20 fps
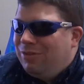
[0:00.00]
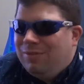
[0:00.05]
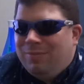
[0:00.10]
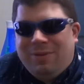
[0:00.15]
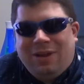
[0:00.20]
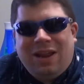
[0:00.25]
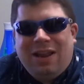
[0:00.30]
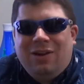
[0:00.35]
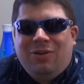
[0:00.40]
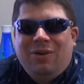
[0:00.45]

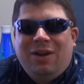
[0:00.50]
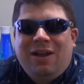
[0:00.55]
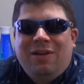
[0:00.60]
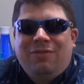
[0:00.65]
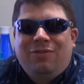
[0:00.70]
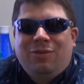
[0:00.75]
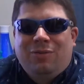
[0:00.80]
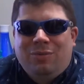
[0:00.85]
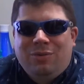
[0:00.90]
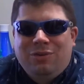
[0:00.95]
but I don't
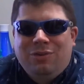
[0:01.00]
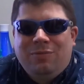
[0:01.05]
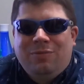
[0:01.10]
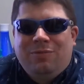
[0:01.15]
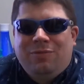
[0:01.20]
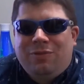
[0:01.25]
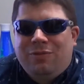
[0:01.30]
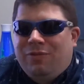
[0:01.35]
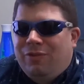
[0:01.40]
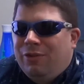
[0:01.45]
have the room
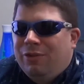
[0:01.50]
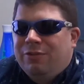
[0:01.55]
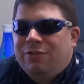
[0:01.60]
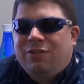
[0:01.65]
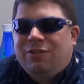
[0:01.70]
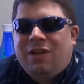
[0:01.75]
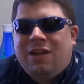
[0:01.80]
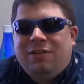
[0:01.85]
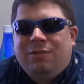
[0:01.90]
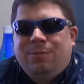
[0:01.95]
for
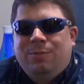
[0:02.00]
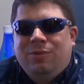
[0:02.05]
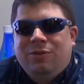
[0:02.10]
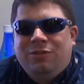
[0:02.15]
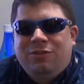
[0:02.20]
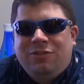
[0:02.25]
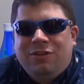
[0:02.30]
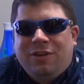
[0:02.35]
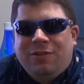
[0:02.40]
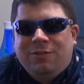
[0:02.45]
full-size
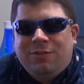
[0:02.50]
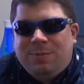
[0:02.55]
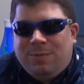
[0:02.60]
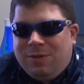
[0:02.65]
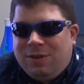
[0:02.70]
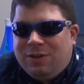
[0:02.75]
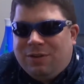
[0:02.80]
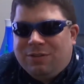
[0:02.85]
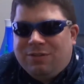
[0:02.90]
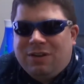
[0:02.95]
bookshelf
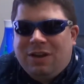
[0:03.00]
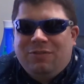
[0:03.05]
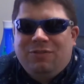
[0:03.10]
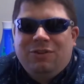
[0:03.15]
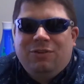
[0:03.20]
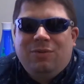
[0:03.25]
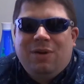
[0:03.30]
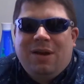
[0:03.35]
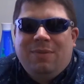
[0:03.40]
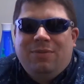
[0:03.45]
speakers. I have
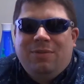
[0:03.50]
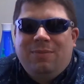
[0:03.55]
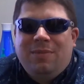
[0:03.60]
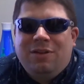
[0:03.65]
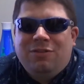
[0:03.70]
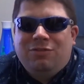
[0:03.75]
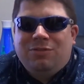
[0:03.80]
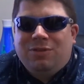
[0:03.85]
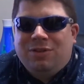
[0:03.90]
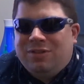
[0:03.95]
to grab the
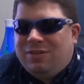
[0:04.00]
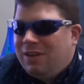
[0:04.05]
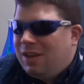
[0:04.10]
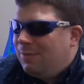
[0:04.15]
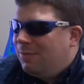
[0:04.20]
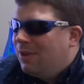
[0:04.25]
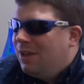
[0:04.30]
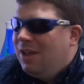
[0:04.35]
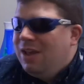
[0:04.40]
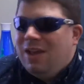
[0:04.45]
measuring
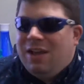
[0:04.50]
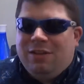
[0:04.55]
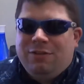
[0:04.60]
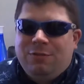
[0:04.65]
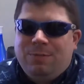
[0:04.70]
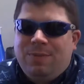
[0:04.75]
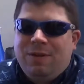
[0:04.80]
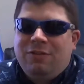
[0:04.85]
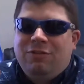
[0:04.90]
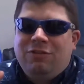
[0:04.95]
tape,
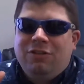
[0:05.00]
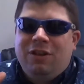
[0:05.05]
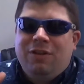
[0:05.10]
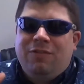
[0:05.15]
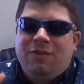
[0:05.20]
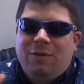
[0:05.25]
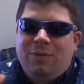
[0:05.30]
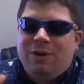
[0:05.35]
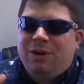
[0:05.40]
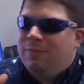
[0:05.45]
especially
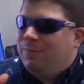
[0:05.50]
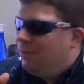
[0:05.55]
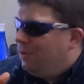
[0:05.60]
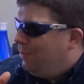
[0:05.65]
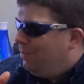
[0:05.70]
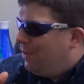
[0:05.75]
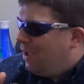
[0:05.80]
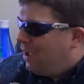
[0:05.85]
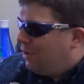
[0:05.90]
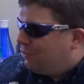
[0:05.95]
if I want to
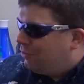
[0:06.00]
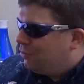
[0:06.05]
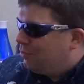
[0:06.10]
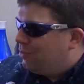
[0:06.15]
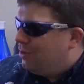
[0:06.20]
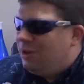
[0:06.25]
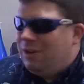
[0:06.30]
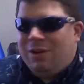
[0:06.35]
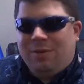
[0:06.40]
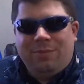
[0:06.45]
bring back
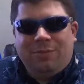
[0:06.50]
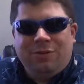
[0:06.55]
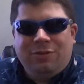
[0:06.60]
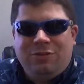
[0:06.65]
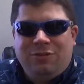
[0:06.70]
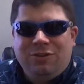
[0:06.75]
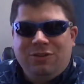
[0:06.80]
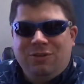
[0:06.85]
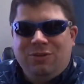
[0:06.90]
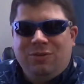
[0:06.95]
screen number
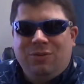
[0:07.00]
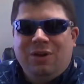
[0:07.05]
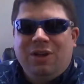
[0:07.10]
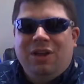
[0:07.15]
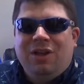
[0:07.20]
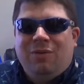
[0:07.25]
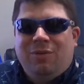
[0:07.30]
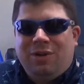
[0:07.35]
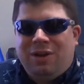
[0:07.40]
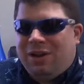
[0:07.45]
2
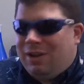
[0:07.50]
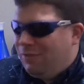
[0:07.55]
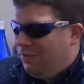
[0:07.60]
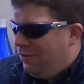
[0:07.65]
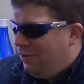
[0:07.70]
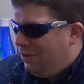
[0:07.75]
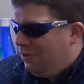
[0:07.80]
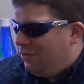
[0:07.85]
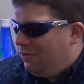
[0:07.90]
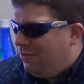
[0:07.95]
when I
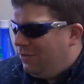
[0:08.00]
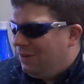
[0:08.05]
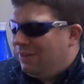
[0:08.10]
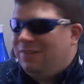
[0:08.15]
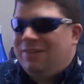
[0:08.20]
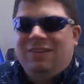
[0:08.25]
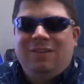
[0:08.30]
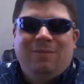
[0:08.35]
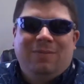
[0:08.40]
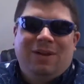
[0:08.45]
finish
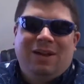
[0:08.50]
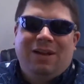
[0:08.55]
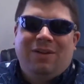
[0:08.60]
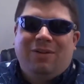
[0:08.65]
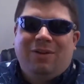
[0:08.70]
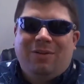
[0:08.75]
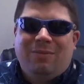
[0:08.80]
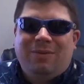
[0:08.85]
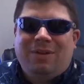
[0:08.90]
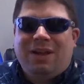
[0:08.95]
fixing my,
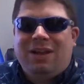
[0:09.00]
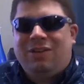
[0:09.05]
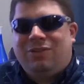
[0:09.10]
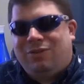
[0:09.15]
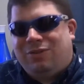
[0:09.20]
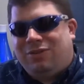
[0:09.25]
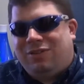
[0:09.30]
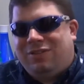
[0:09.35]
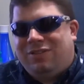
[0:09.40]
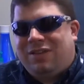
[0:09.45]
well, I'm kind of
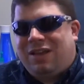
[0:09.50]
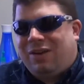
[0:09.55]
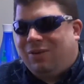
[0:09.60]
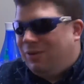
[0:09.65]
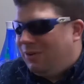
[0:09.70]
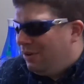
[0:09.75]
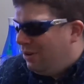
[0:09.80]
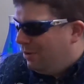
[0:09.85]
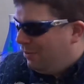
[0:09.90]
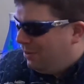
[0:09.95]
doing things out of
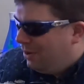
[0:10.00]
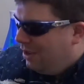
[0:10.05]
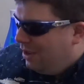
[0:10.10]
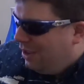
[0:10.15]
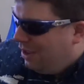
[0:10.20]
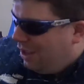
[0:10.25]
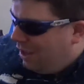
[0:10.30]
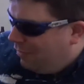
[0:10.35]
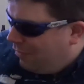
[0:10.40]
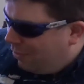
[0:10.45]
order here, but
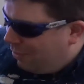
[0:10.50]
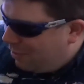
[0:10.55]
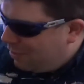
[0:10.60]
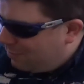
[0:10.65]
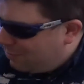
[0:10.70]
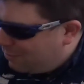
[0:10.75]
if I want to